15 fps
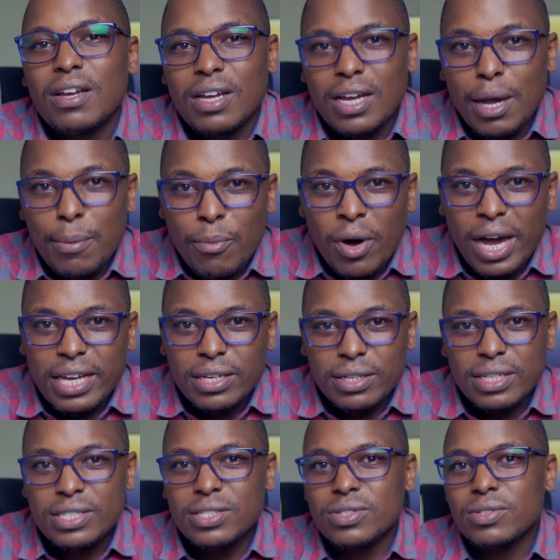
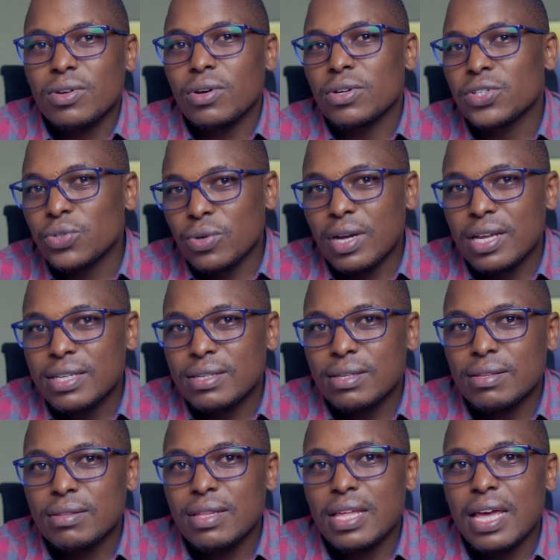Carbohydrates or
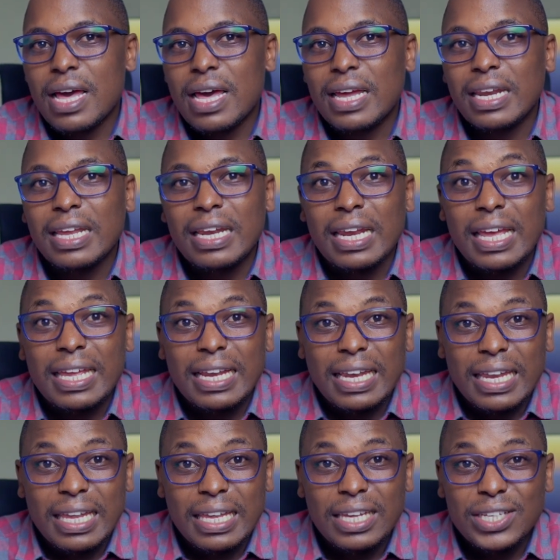sugars, they are highly
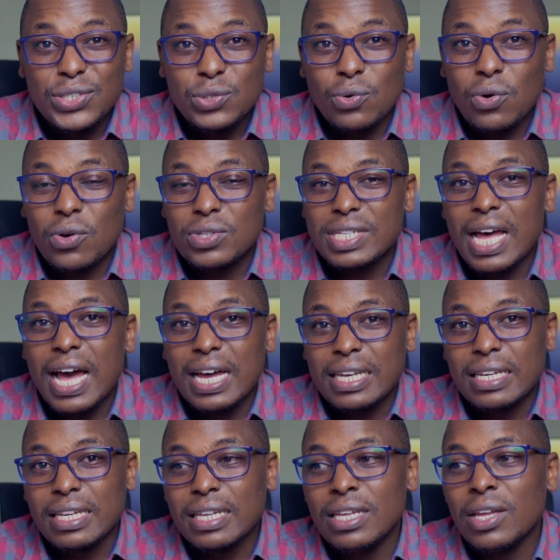likely to cause
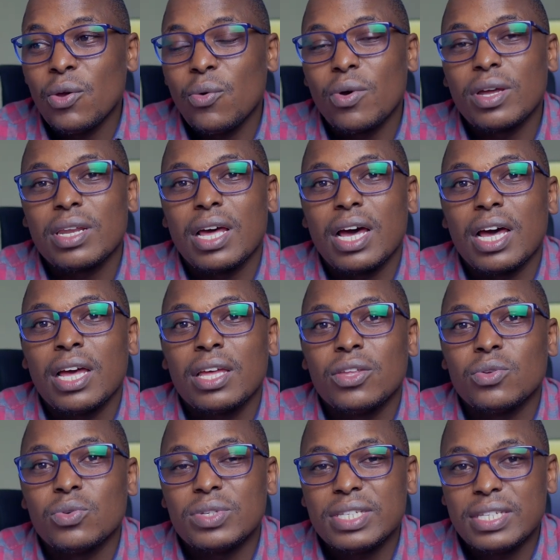acne when
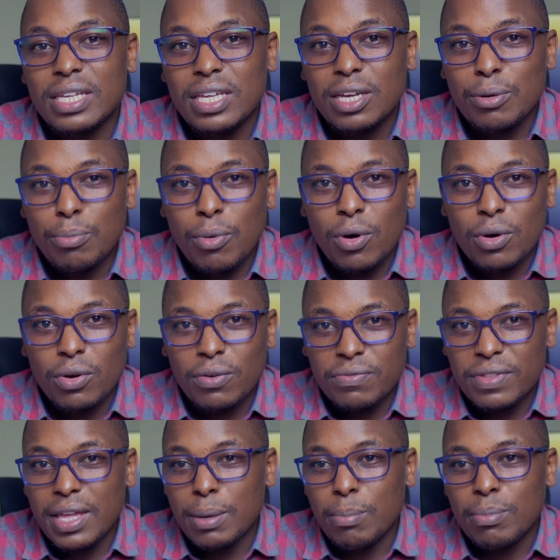you take more of
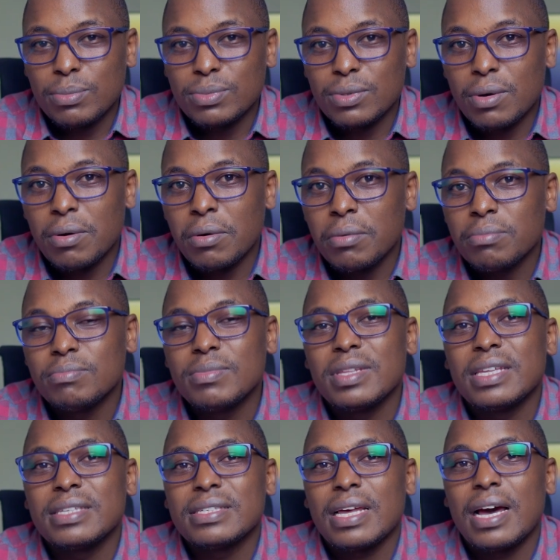them. So
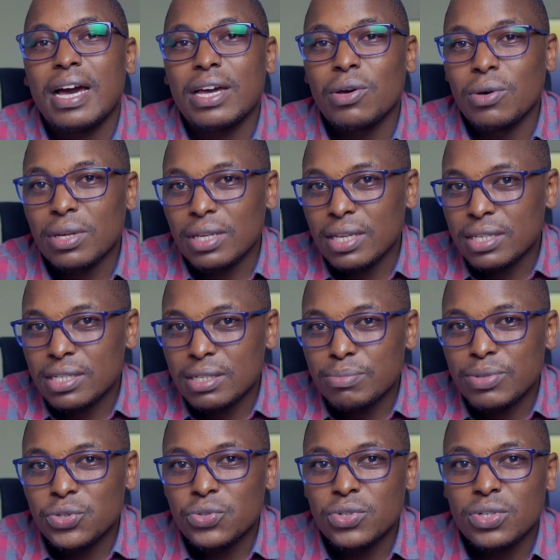there is a high correlation
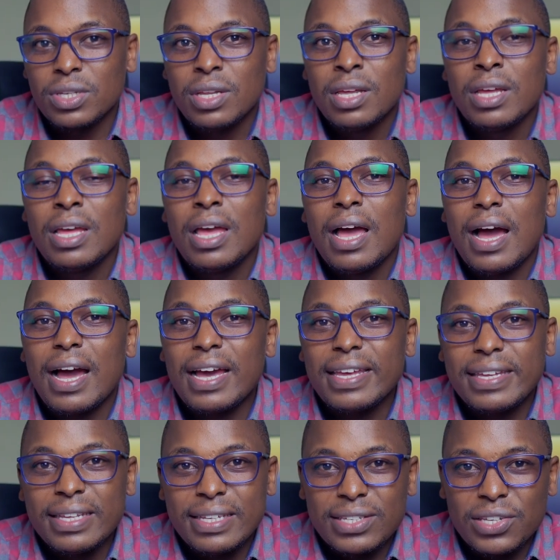between high
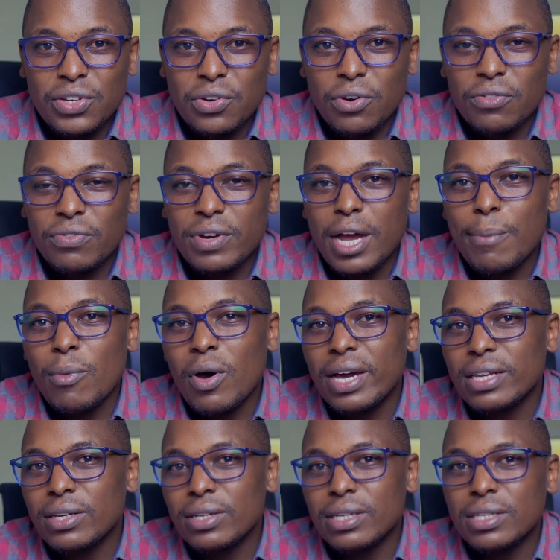intake of
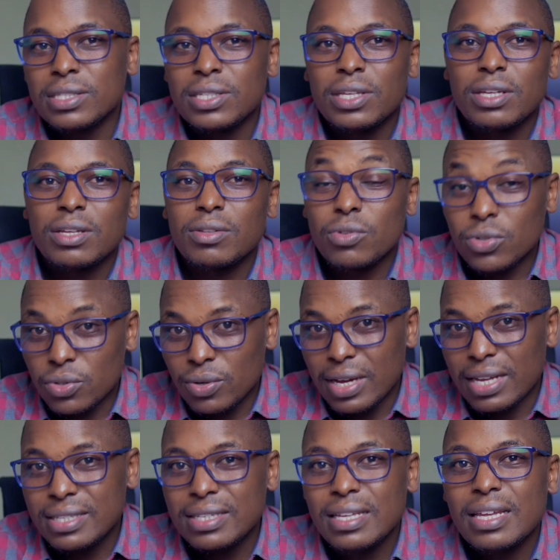carbohydrates, those
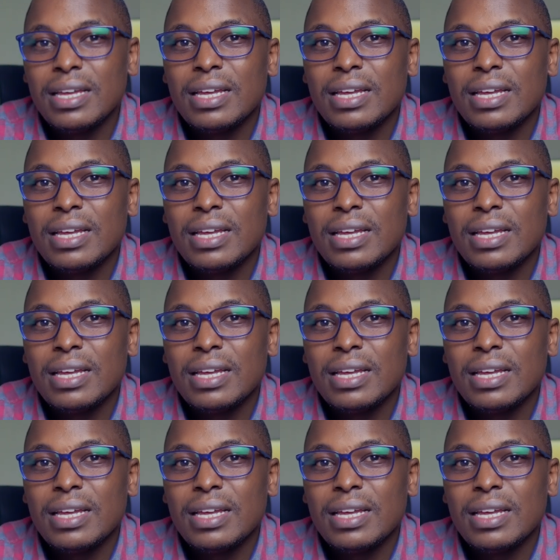sugars,